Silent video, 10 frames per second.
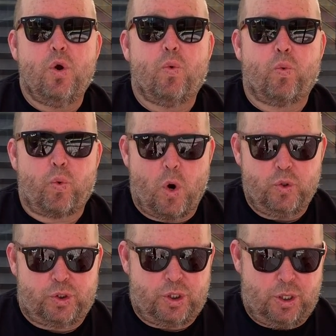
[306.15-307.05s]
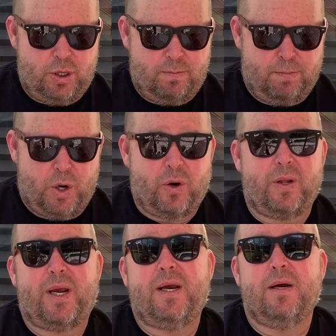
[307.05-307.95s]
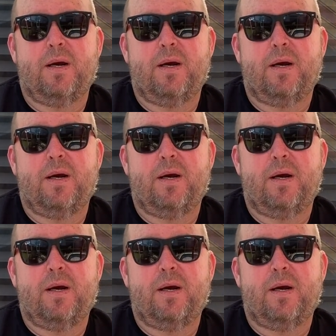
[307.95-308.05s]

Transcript: roasted barley,